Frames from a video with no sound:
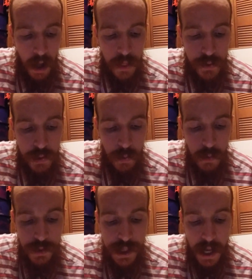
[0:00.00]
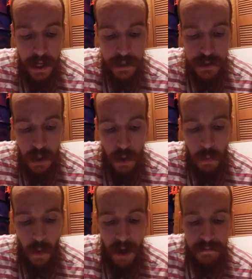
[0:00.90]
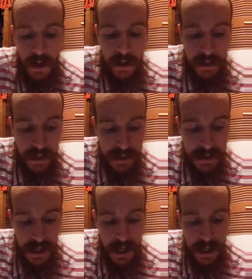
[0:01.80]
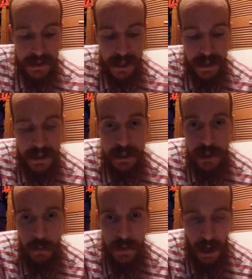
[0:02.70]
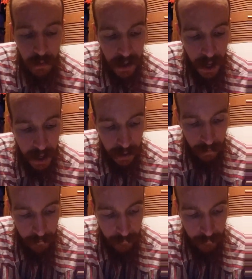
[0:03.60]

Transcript: The true sage will have none of these. It is an addition without gain,